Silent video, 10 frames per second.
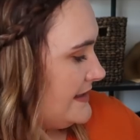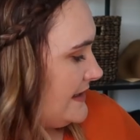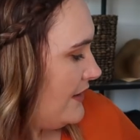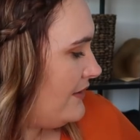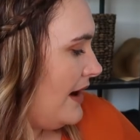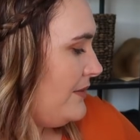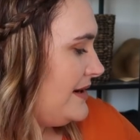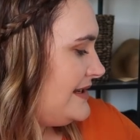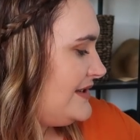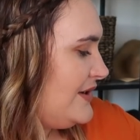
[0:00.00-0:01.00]
So I
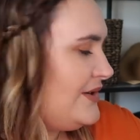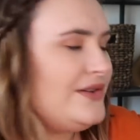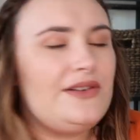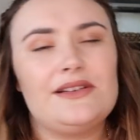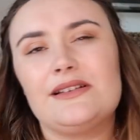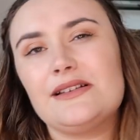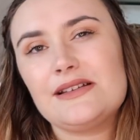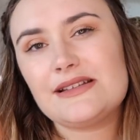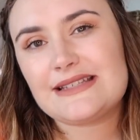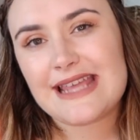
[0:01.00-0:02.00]
wanted to
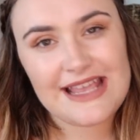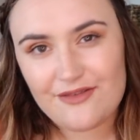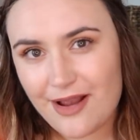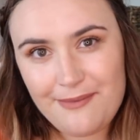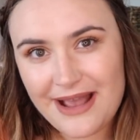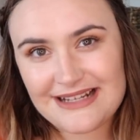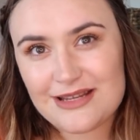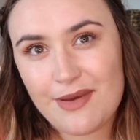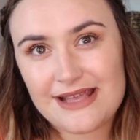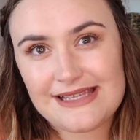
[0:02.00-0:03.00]
take it right back
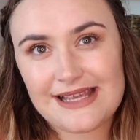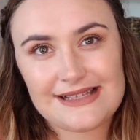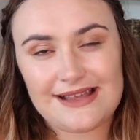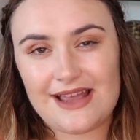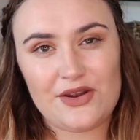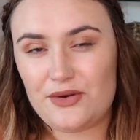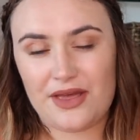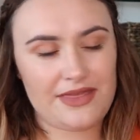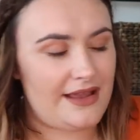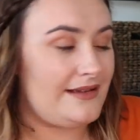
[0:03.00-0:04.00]
to basics. I know
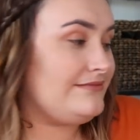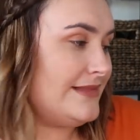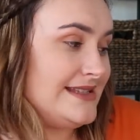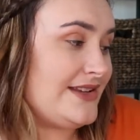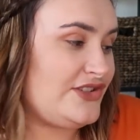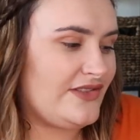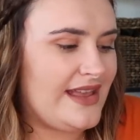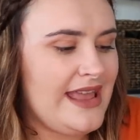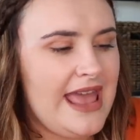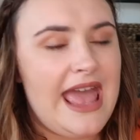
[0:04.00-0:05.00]
nothing,
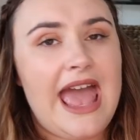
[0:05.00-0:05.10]
essentially.